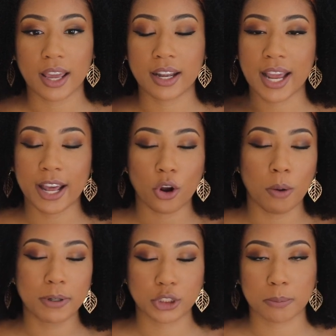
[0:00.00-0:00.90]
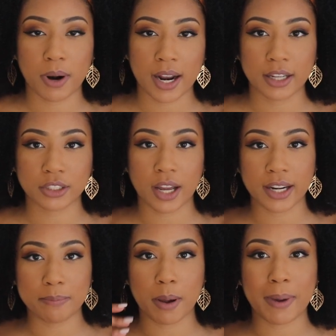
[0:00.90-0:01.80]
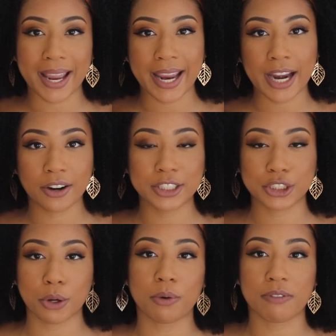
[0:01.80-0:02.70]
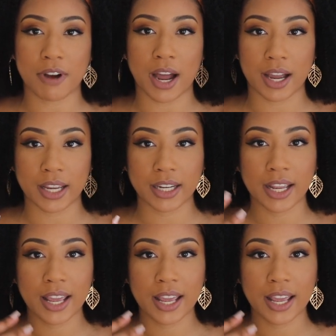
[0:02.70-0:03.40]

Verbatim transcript: and it had a whole bunch of products on it, but my hair is so fine